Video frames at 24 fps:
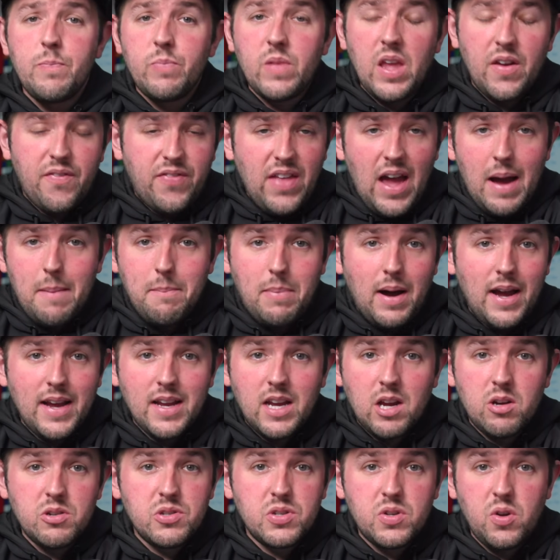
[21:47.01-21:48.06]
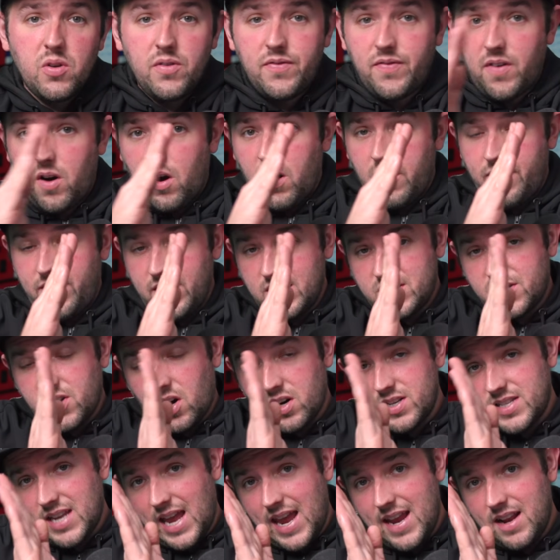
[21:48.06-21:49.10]
if that bike goes too far, if it
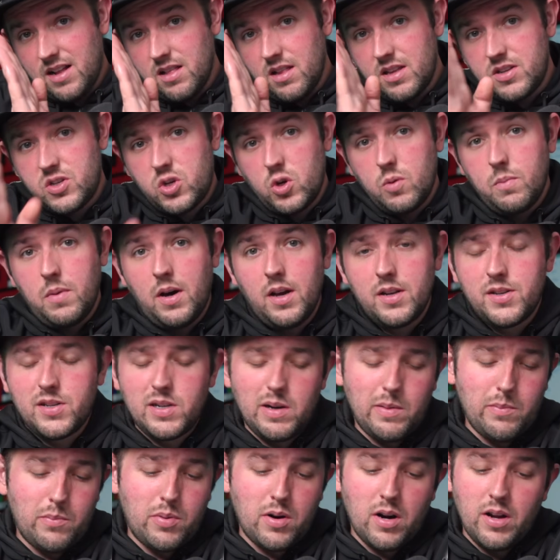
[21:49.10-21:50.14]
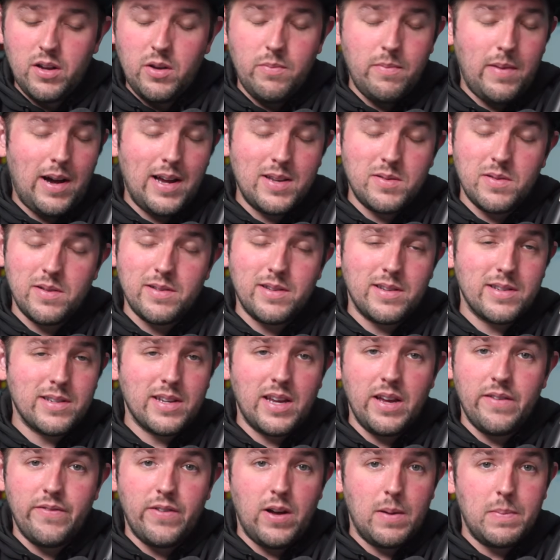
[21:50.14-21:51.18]
starts angling too much, bro, you might as well just
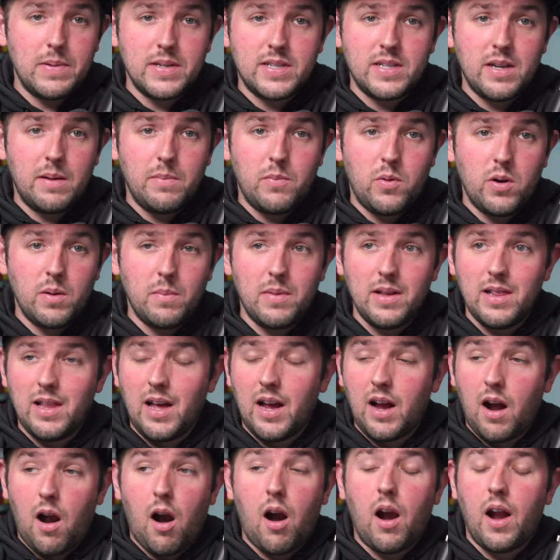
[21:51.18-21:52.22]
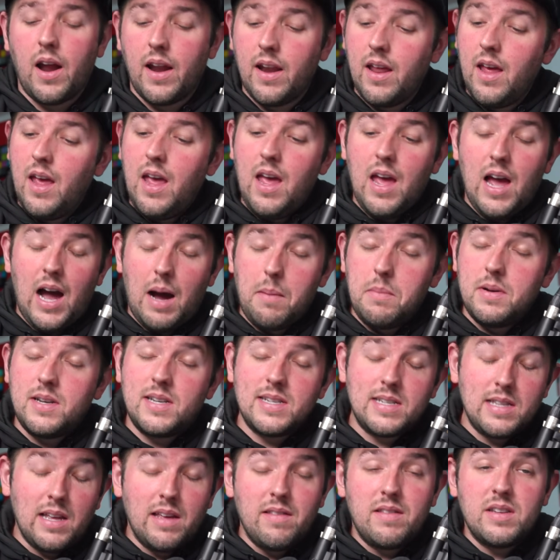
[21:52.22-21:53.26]
give up at some point. Be like, all right, I'm going to
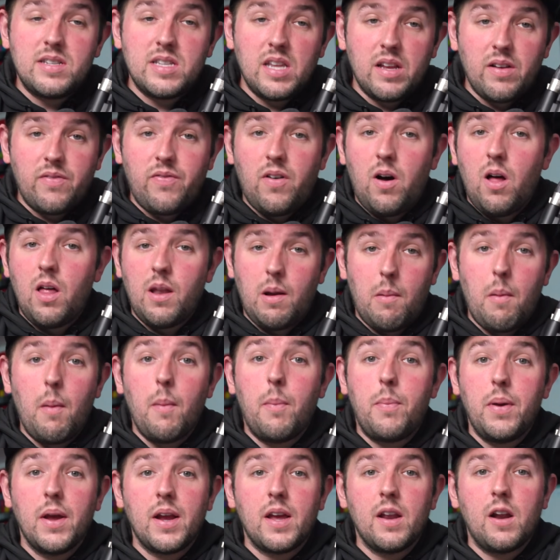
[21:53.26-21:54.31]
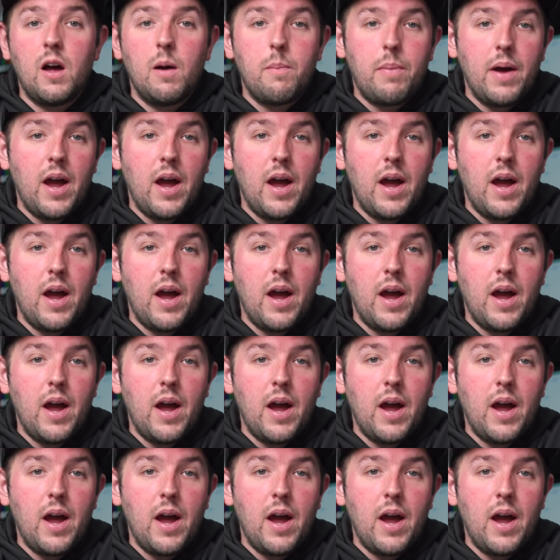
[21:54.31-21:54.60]
just let this thing fall and I'm going to pick it up